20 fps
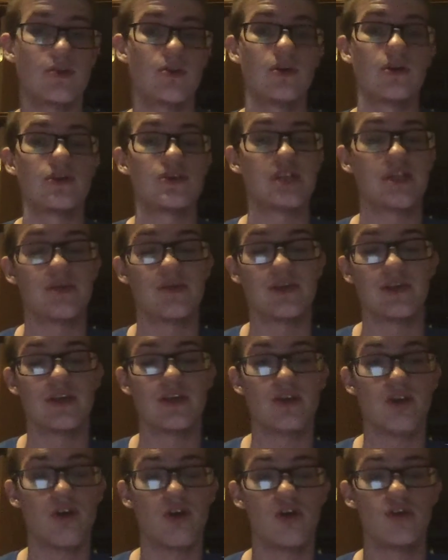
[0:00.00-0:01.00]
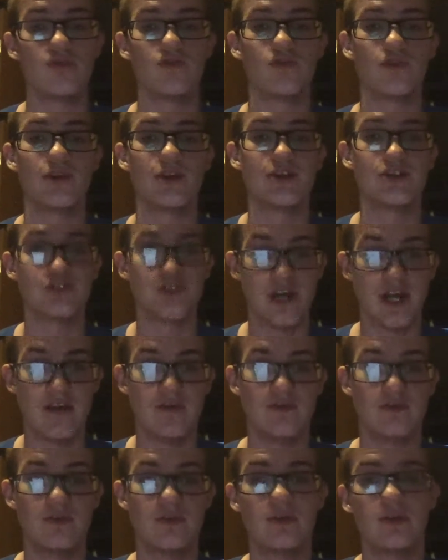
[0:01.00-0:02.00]
or else they would get called for a
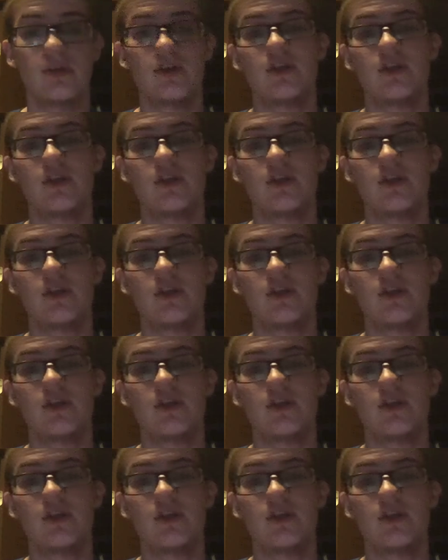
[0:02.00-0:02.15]
travel.